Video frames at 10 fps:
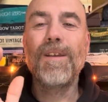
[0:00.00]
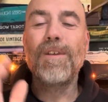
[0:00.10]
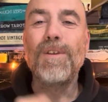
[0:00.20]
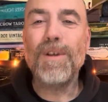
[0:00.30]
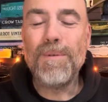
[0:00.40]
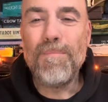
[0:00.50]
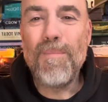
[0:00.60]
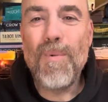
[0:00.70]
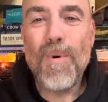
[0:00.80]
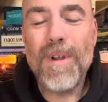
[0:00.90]
Good
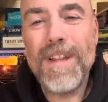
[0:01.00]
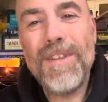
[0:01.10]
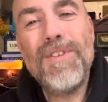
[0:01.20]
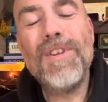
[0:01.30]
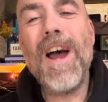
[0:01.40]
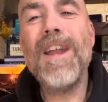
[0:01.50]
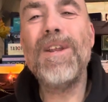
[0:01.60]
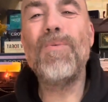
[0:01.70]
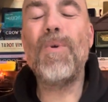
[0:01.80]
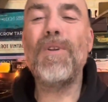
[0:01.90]
morning,
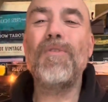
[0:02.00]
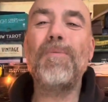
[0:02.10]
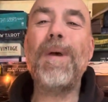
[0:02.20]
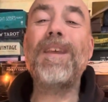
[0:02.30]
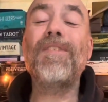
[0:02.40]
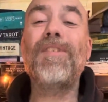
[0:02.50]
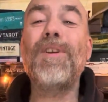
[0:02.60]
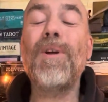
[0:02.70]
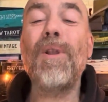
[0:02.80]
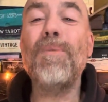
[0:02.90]
shining ones. Meg is
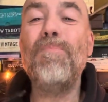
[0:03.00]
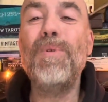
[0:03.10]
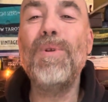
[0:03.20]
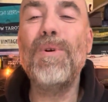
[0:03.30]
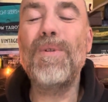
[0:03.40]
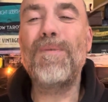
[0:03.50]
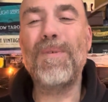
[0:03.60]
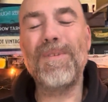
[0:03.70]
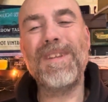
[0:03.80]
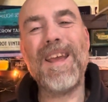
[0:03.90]
here on a
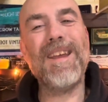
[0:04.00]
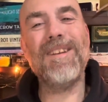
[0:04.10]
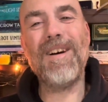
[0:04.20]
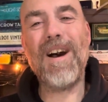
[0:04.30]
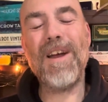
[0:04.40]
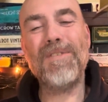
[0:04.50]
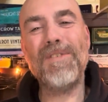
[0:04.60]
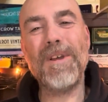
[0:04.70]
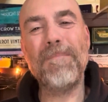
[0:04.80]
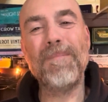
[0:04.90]
beautiful day in
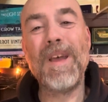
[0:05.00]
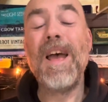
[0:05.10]
Asha.